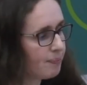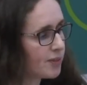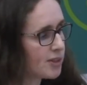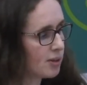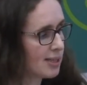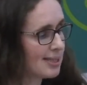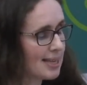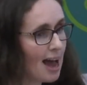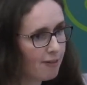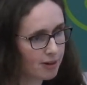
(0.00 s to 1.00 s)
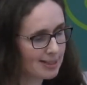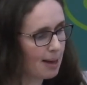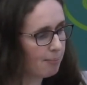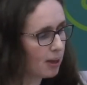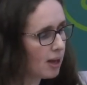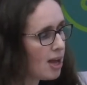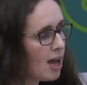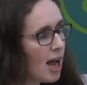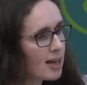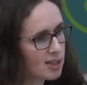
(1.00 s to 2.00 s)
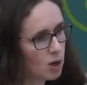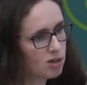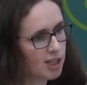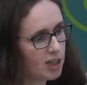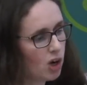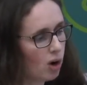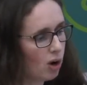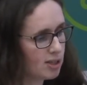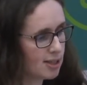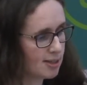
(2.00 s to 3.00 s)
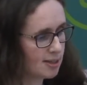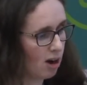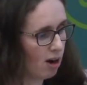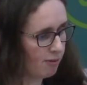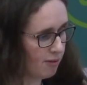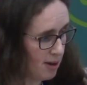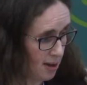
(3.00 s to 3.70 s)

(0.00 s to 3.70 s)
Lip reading: So the staff, for example, associate causes of